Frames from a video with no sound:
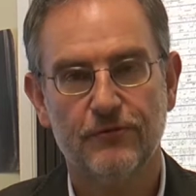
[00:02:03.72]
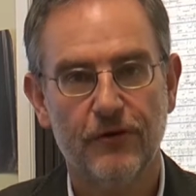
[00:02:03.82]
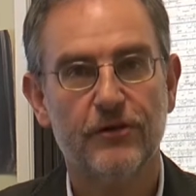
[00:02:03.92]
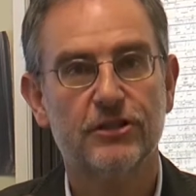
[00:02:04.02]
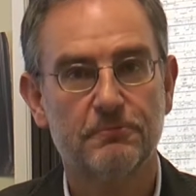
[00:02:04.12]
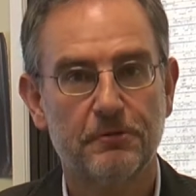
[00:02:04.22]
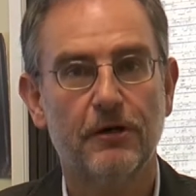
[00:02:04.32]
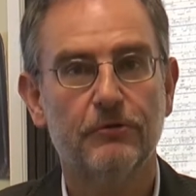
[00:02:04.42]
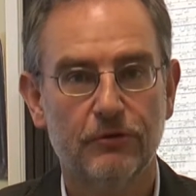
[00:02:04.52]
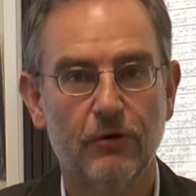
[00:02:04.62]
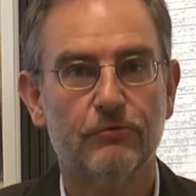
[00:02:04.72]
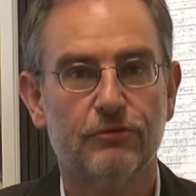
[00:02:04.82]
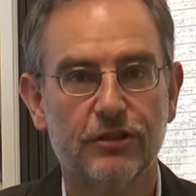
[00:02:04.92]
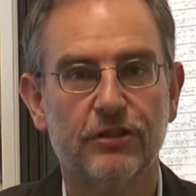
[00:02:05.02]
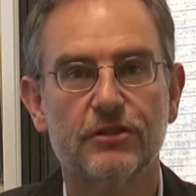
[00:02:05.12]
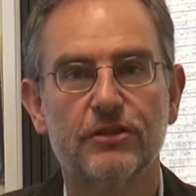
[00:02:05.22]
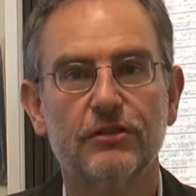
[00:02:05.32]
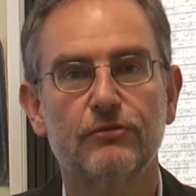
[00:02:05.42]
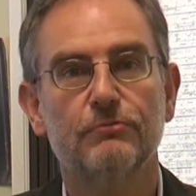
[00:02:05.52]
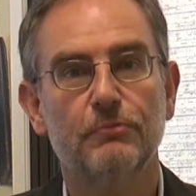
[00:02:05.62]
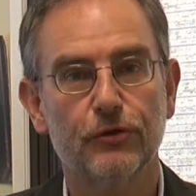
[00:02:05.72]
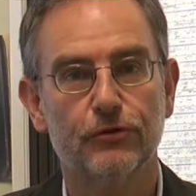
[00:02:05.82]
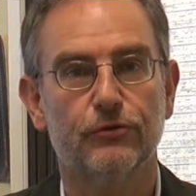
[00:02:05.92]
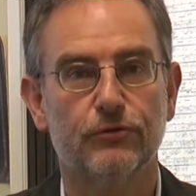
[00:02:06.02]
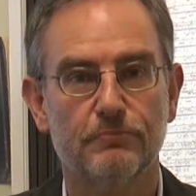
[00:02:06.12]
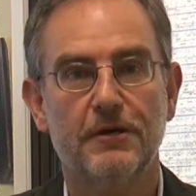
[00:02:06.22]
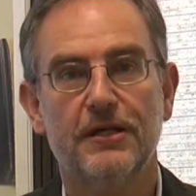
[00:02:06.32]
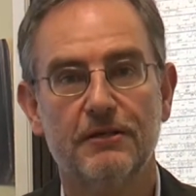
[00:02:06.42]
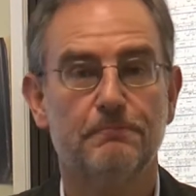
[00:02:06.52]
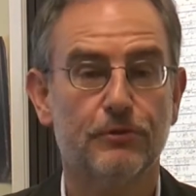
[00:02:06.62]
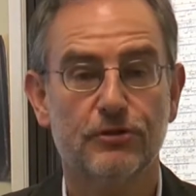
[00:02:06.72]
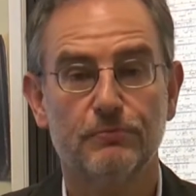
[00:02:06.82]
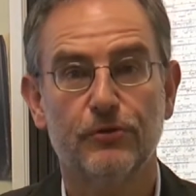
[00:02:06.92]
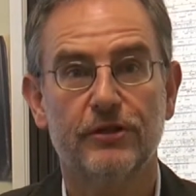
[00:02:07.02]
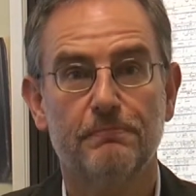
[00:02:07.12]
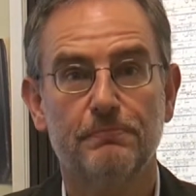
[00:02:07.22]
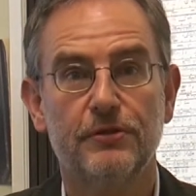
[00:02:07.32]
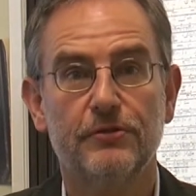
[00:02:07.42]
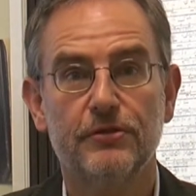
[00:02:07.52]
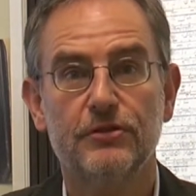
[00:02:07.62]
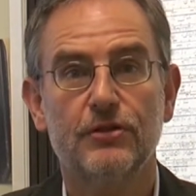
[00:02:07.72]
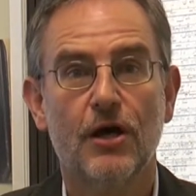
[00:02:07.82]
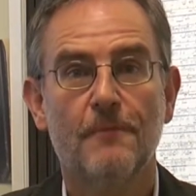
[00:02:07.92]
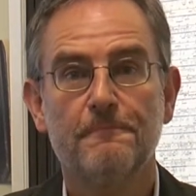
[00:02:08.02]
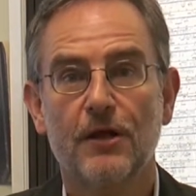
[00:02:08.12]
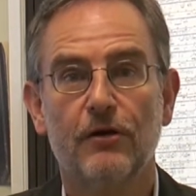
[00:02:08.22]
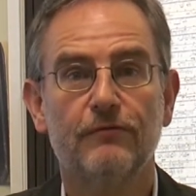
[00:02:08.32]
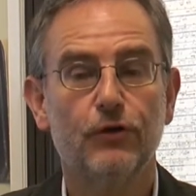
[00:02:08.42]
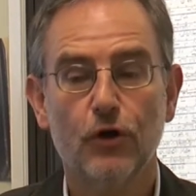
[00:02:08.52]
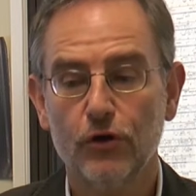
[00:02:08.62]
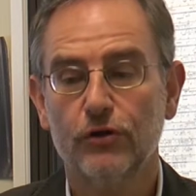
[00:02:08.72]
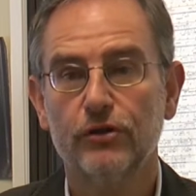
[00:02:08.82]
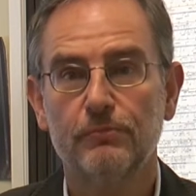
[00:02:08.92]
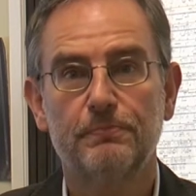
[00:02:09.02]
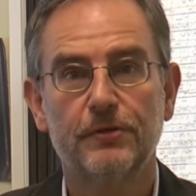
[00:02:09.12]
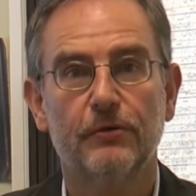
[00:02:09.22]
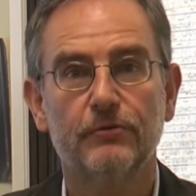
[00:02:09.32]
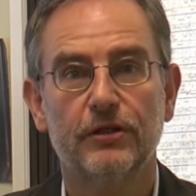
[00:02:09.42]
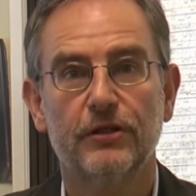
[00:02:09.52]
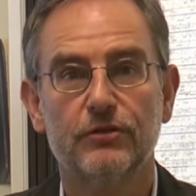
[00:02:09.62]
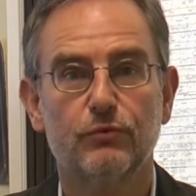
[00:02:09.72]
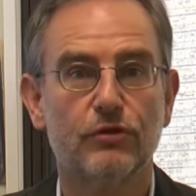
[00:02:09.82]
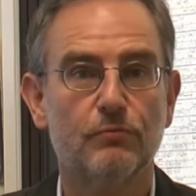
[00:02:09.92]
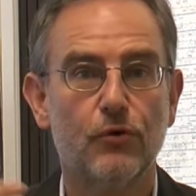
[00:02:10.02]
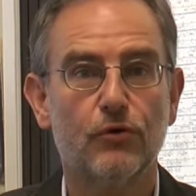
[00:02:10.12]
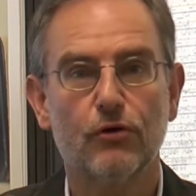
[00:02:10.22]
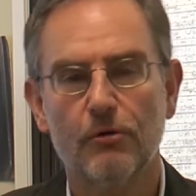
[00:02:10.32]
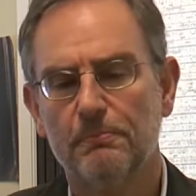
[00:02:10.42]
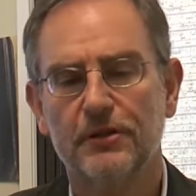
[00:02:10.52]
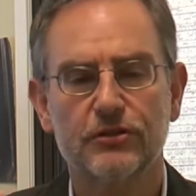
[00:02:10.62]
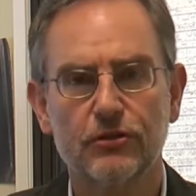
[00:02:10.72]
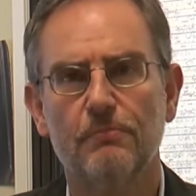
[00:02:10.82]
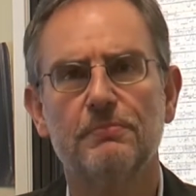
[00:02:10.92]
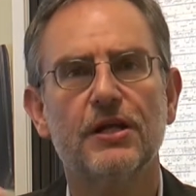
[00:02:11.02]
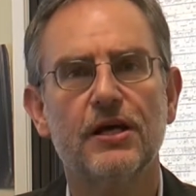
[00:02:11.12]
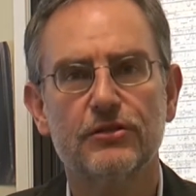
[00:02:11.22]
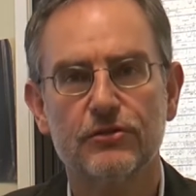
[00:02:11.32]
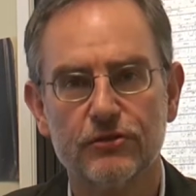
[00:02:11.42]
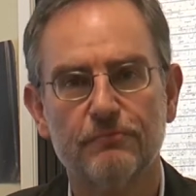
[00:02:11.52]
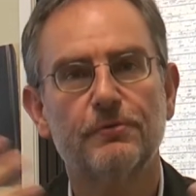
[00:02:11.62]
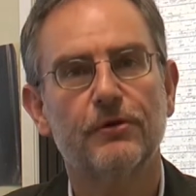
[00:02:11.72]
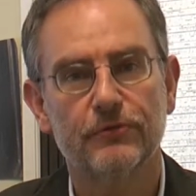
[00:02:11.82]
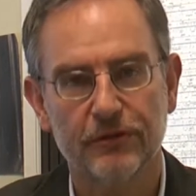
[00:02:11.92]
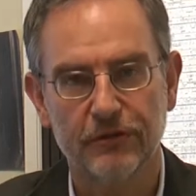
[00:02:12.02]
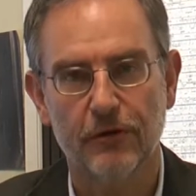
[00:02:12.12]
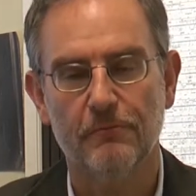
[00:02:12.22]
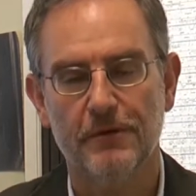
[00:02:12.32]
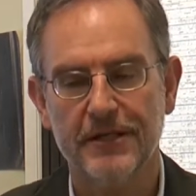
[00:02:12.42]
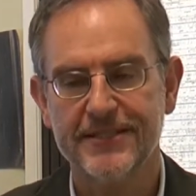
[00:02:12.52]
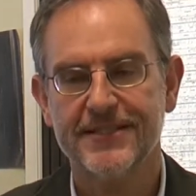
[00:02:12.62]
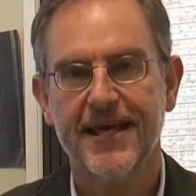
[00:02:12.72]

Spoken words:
first proto-genes into modules, making possible the appearance of longer proteins with more complex combinations of protein domains.